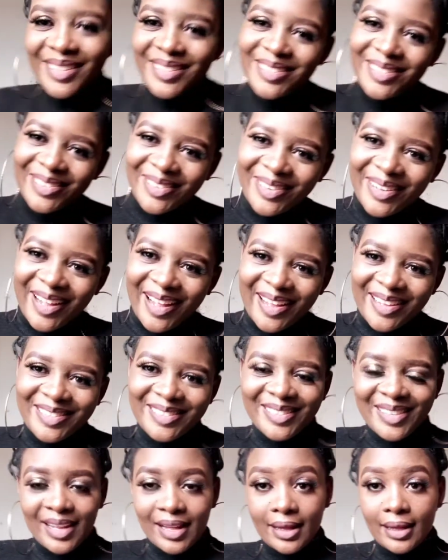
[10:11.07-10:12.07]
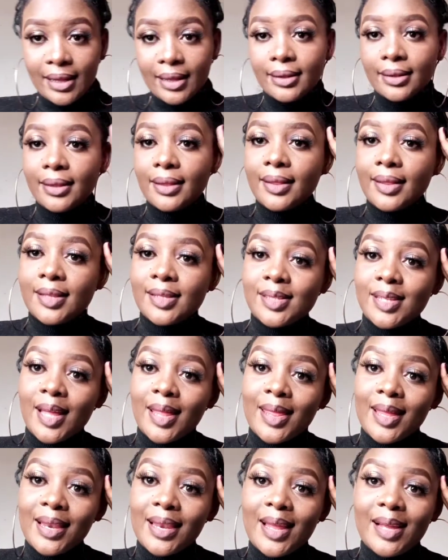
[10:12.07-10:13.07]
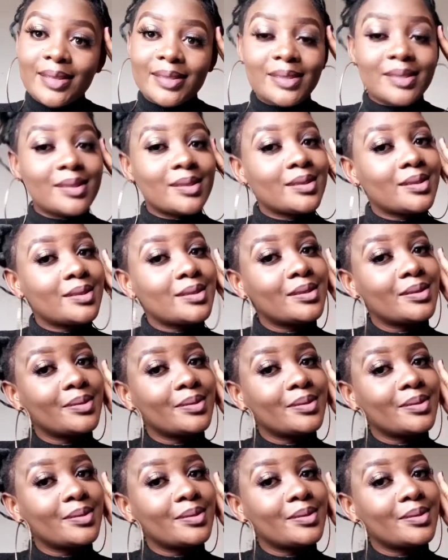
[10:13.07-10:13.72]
So guys, yeah, these are the lashes